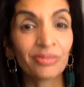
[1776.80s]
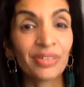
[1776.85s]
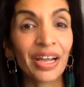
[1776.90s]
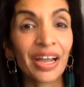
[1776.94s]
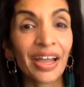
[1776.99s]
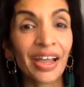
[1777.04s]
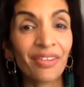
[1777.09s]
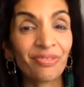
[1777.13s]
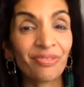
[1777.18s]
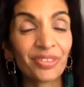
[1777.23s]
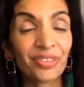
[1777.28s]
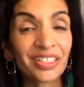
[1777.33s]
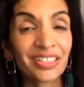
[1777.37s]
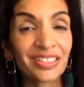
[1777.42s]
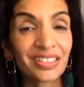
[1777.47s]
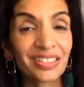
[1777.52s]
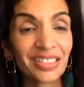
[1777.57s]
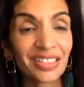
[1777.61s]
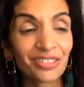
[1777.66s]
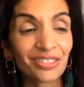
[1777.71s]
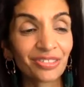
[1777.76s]
Every
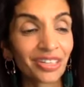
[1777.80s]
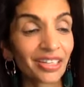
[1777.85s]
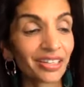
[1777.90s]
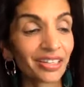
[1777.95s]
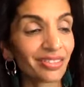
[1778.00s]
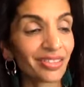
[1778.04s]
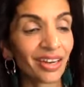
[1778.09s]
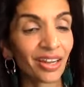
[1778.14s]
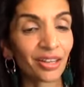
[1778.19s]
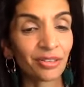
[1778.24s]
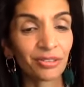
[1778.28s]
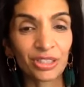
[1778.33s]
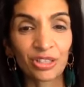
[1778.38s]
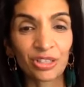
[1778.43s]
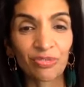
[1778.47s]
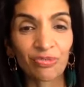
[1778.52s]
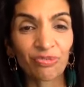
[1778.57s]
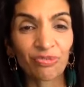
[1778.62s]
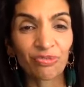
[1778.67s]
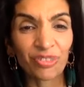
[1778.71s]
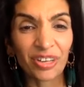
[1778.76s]
secret that I was
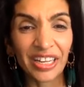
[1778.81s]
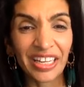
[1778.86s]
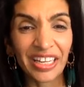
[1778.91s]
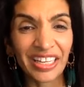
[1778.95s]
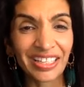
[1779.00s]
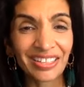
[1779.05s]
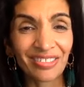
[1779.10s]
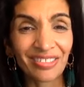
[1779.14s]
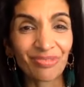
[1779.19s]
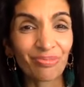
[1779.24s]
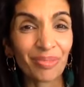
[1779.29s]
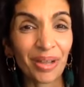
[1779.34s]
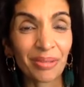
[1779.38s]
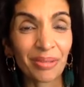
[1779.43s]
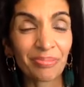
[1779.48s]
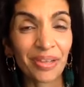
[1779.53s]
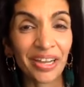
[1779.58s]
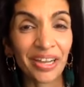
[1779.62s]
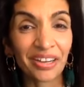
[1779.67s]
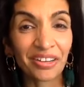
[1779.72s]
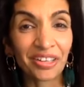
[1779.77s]
afraid of my
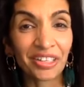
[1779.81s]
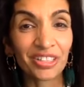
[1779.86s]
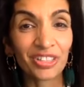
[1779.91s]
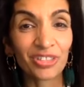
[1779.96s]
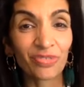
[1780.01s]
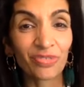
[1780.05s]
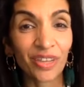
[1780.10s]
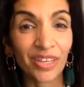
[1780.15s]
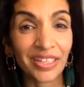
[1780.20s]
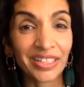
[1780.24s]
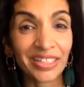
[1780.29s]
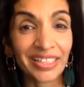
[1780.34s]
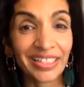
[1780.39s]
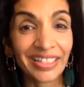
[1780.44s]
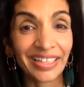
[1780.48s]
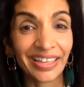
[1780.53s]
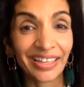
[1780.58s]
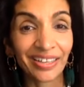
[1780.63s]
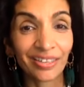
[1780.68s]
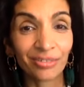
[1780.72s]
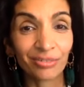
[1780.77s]
parents finding
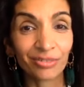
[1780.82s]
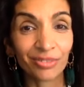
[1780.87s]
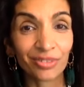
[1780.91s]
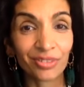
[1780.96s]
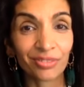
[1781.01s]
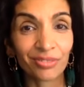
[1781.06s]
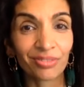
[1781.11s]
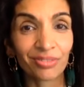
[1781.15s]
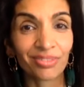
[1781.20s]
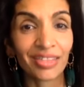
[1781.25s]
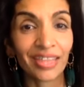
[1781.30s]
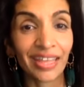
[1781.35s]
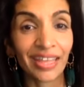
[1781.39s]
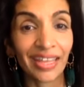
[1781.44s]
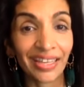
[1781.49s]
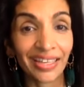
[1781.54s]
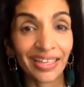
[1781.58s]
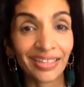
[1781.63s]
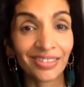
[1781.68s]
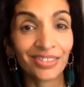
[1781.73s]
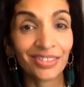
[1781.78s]
out,
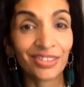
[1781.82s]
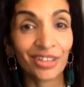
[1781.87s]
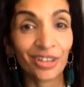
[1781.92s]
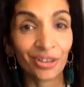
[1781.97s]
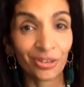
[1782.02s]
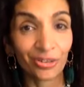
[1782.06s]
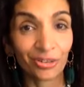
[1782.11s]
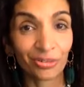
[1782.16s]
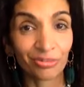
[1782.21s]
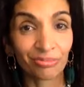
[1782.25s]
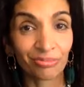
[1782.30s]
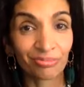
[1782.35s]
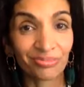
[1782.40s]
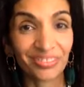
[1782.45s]
they know.